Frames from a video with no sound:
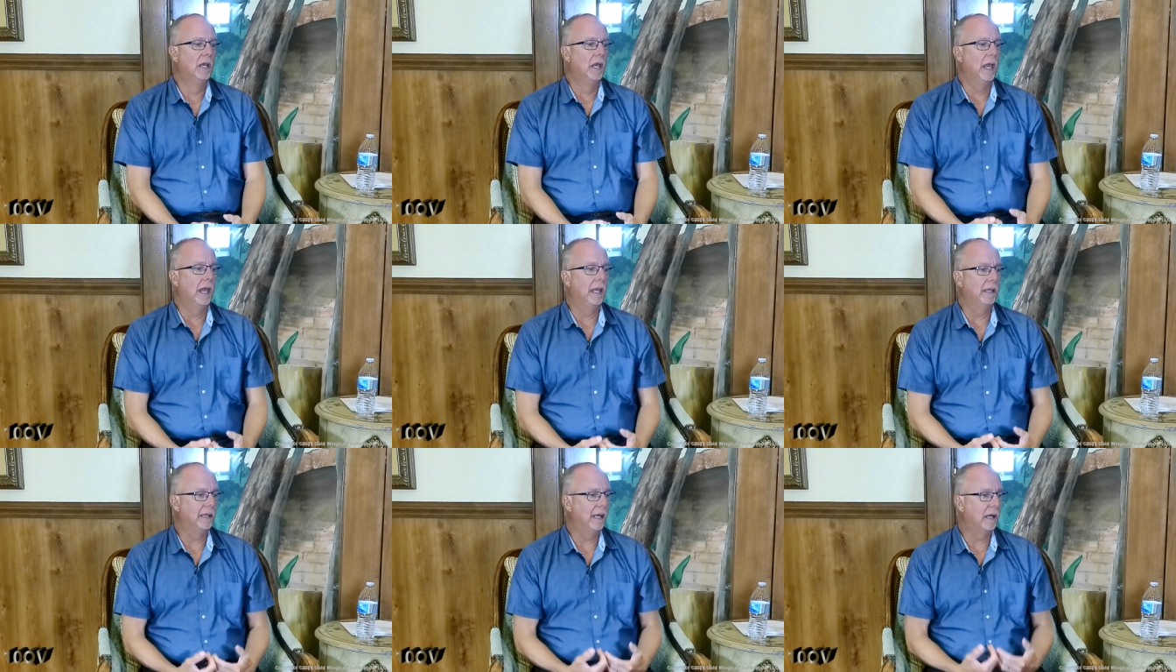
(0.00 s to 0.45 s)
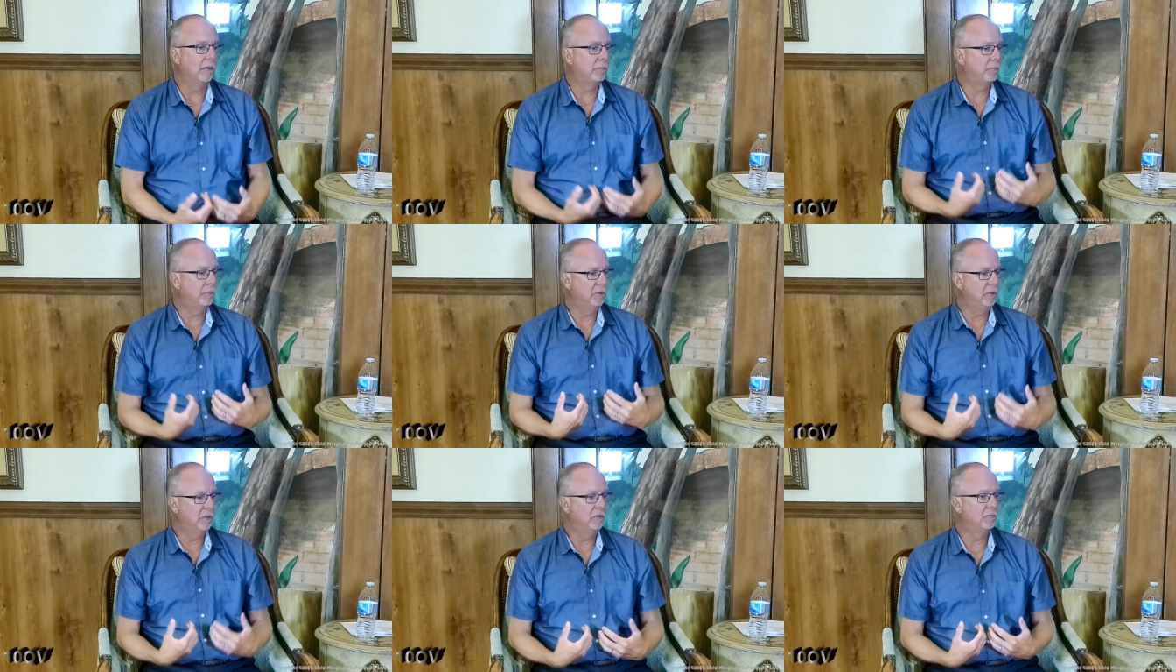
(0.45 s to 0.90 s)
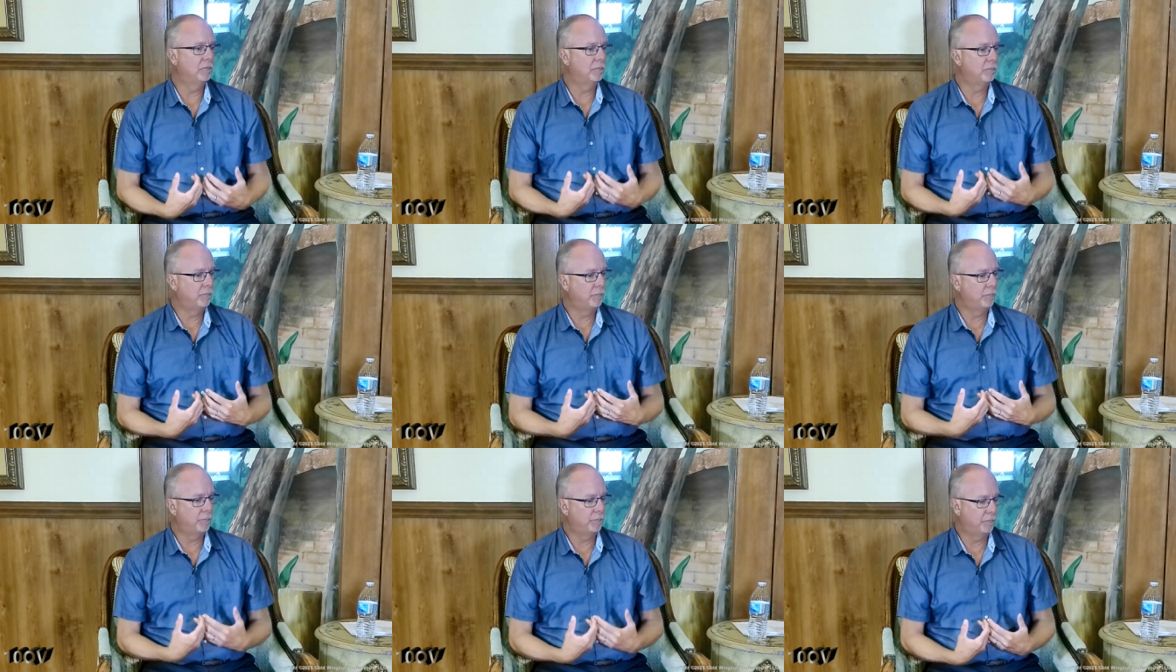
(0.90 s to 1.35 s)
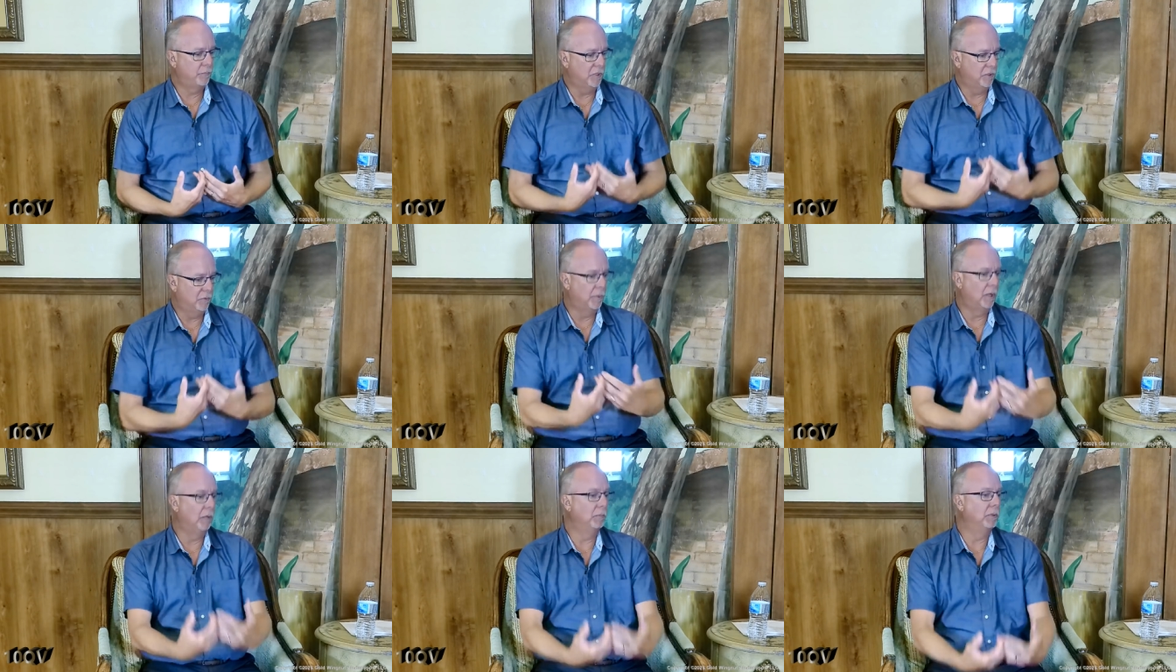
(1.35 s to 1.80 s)
And that this
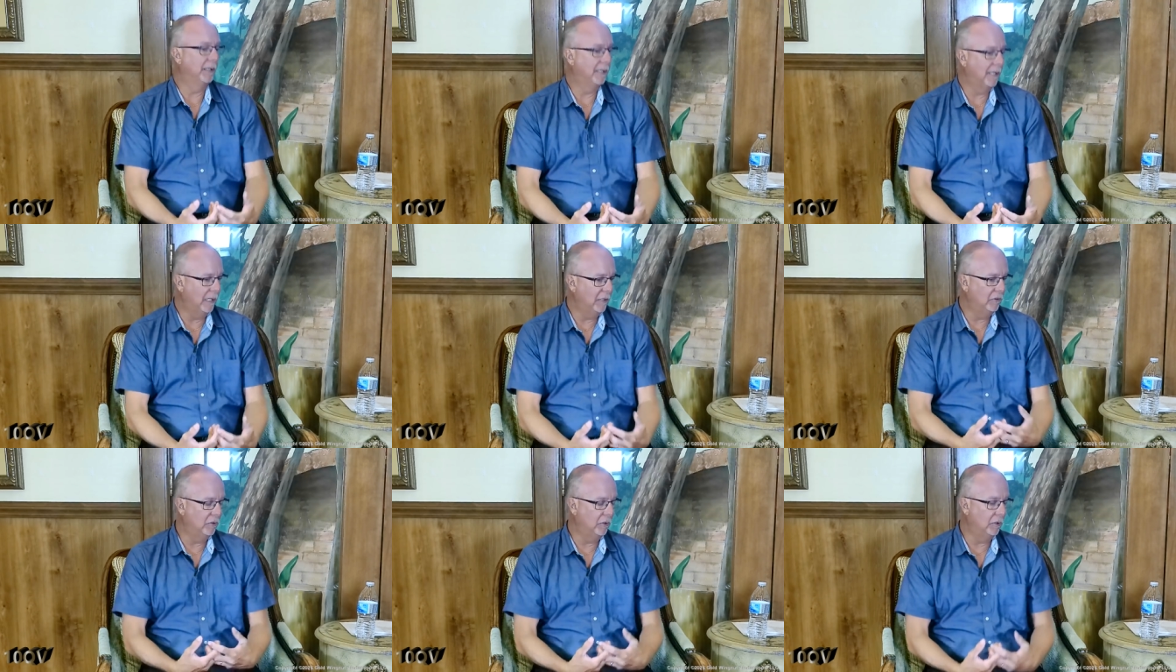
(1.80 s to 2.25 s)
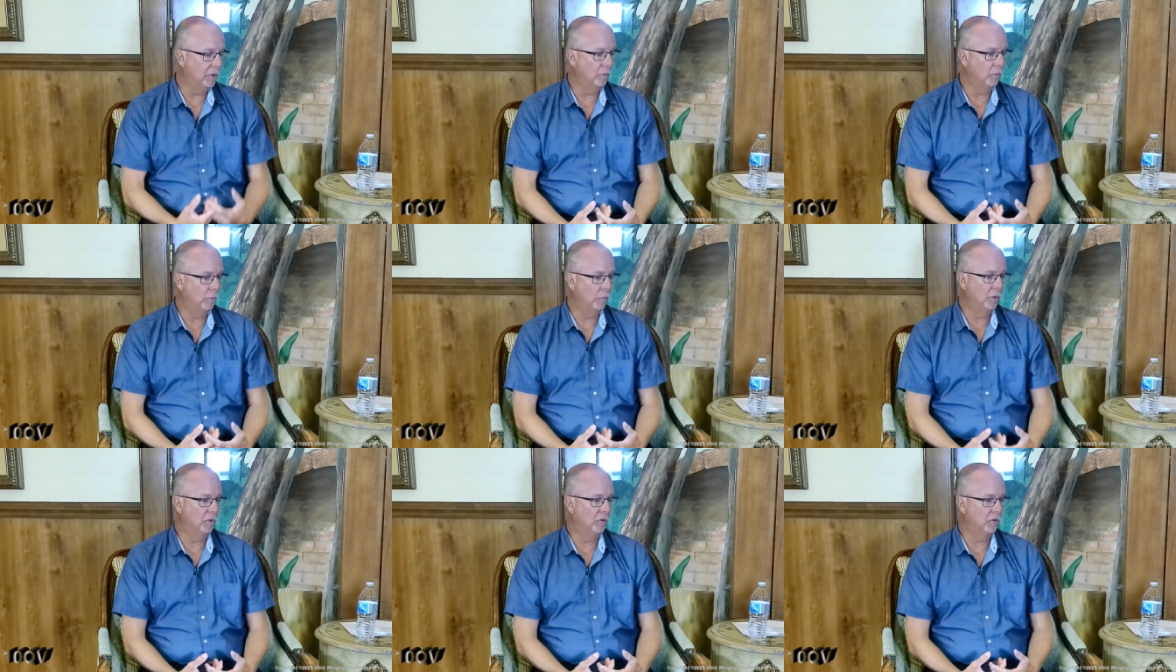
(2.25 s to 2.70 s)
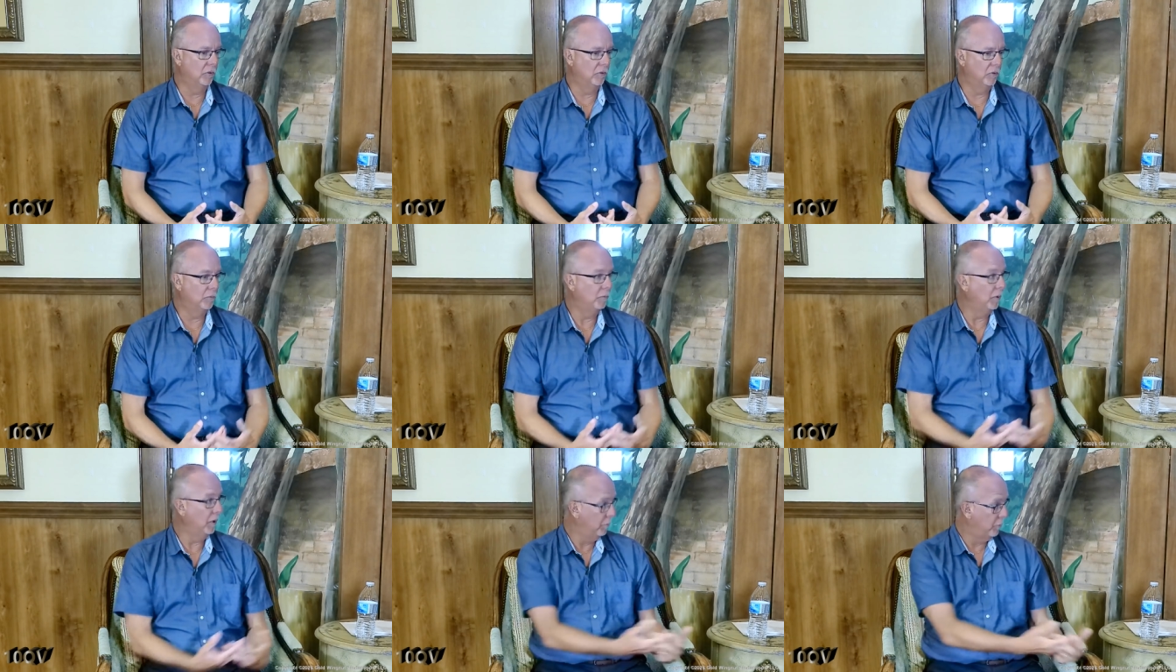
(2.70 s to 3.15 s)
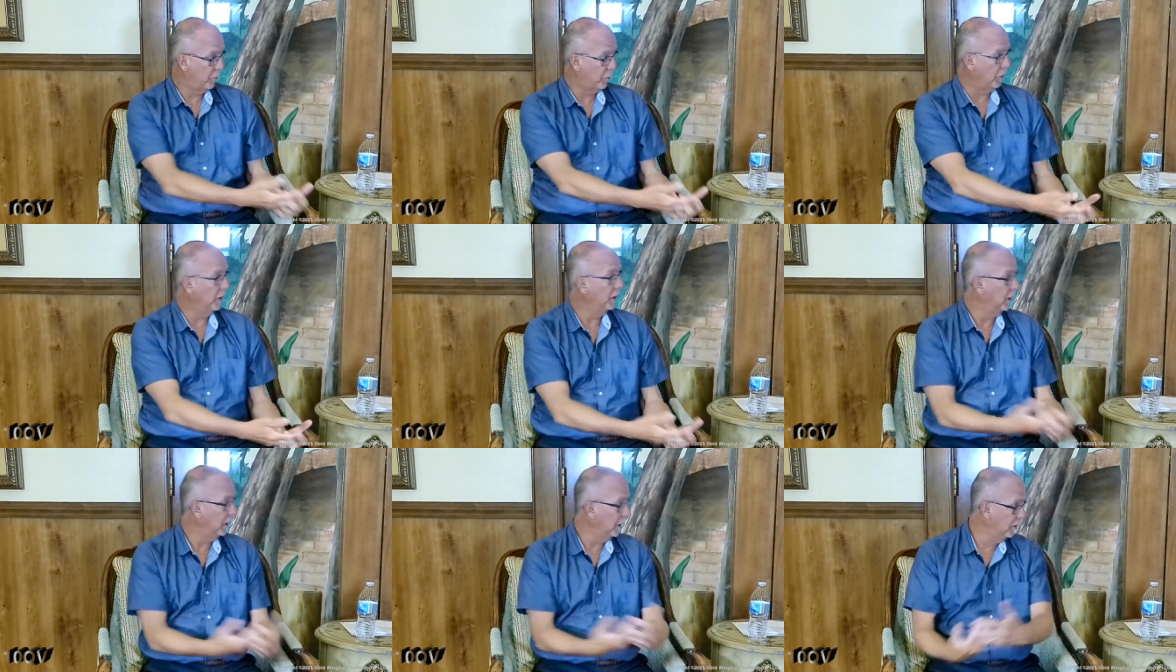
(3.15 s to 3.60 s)
publication, which is in
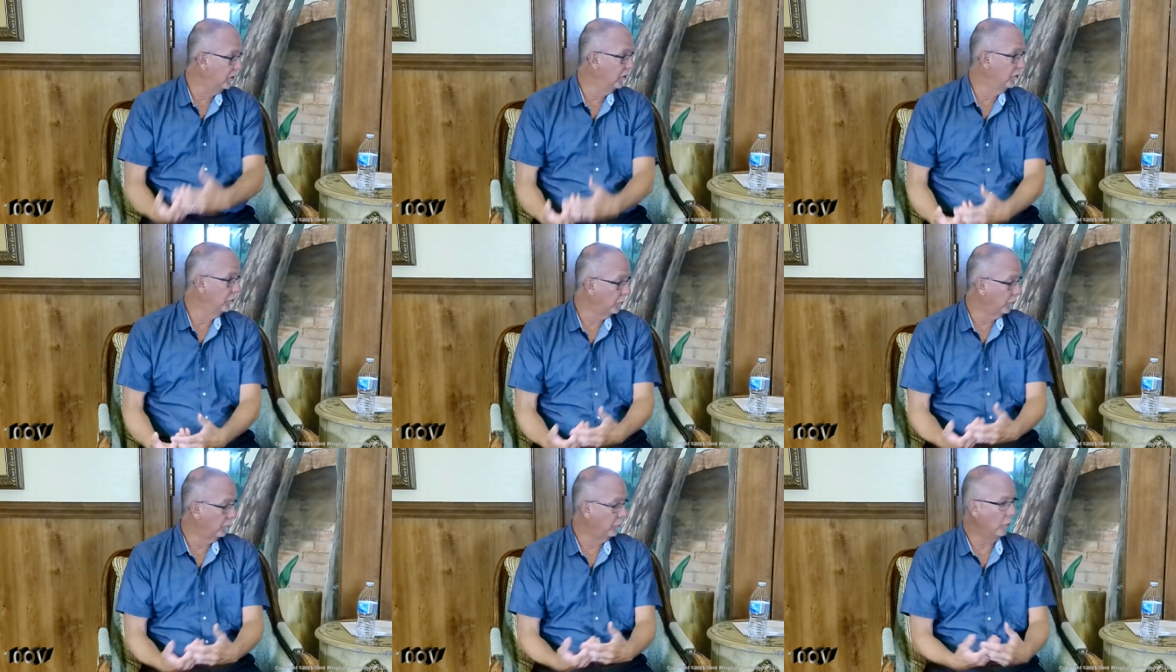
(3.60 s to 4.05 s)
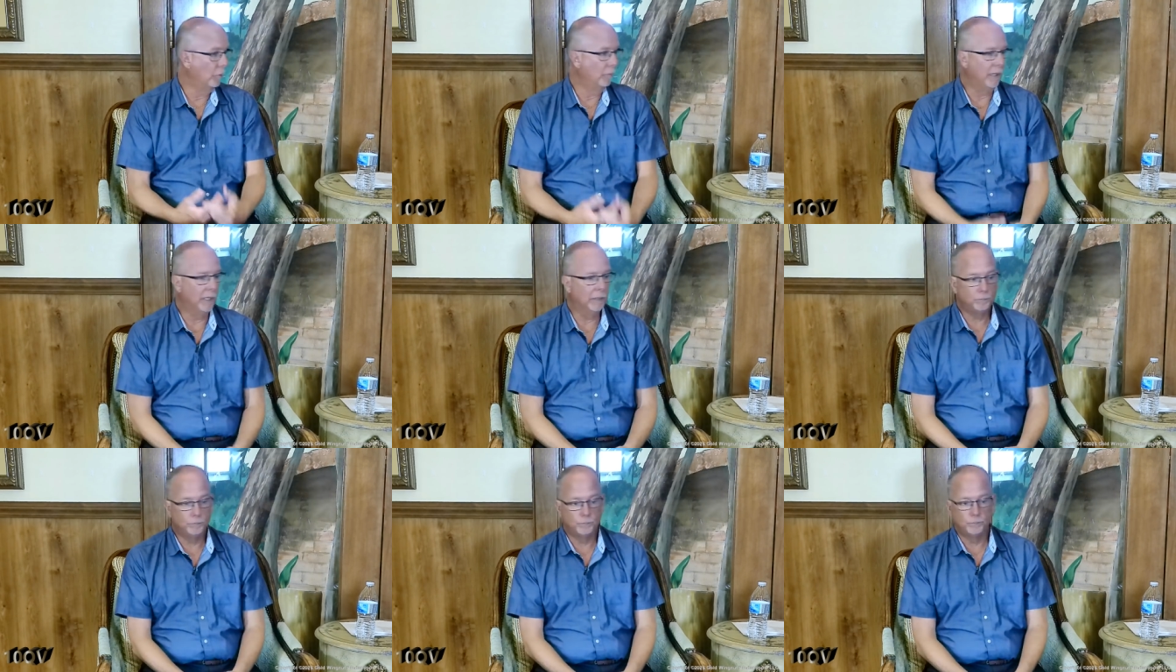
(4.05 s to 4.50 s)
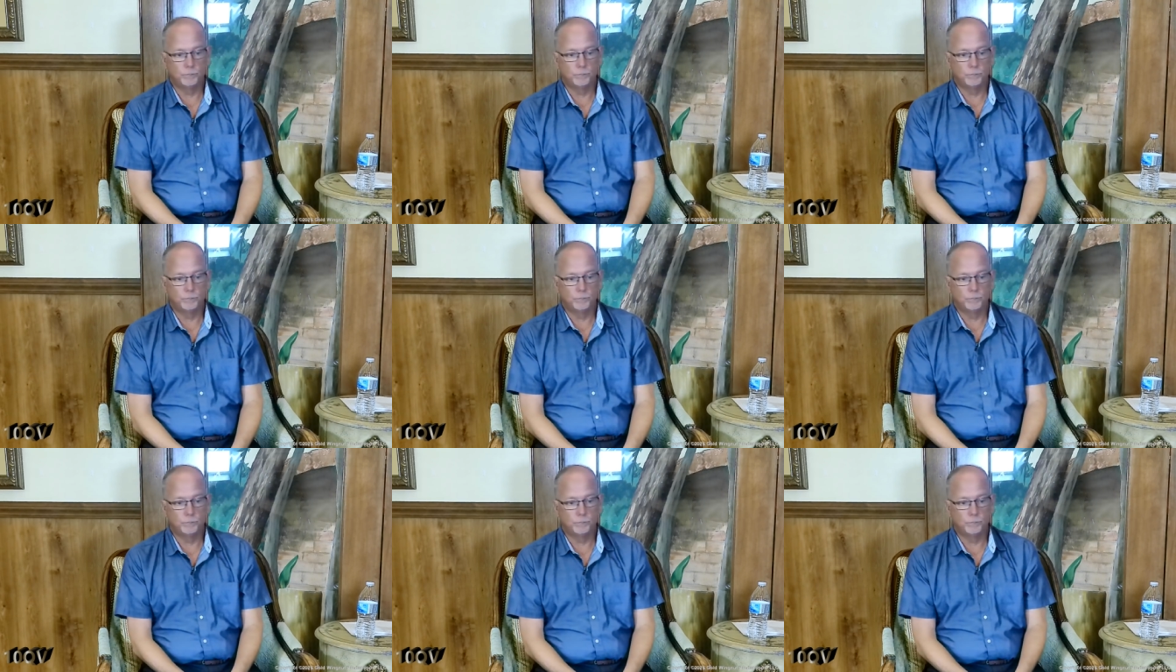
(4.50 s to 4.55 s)
print and digital format,